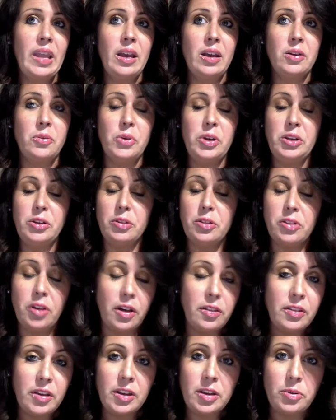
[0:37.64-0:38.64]
when you
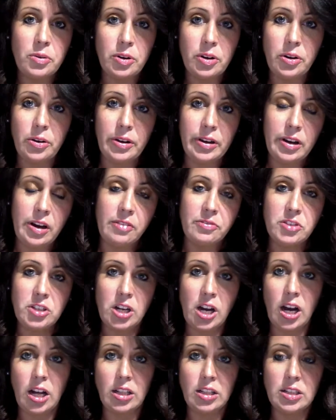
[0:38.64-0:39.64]
thought that you were going off to
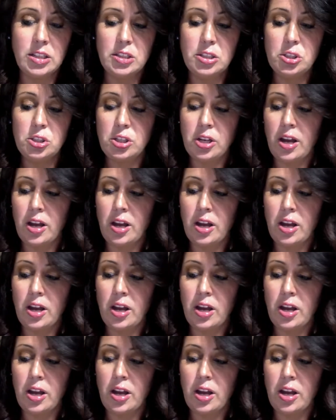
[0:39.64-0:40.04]
college.